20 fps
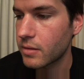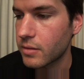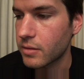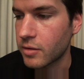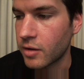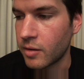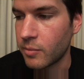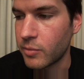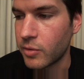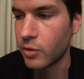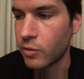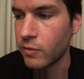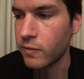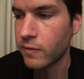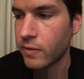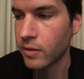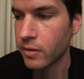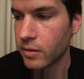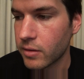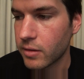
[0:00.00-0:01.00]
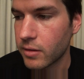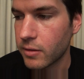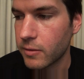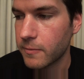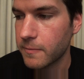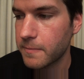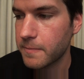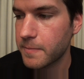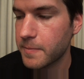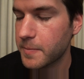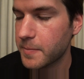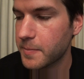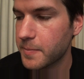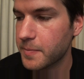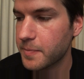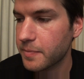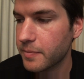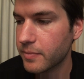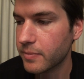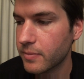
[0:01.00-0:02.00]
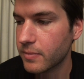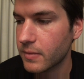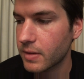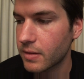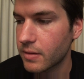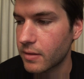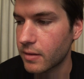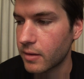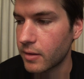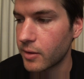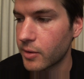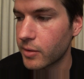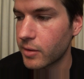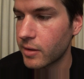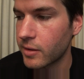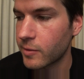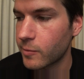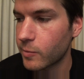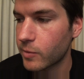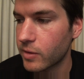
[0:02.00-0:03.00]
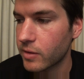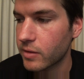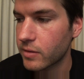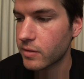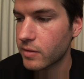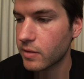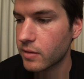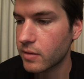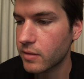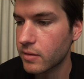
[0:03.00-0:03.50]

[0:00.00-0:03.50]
Come no farther, the lordling warned.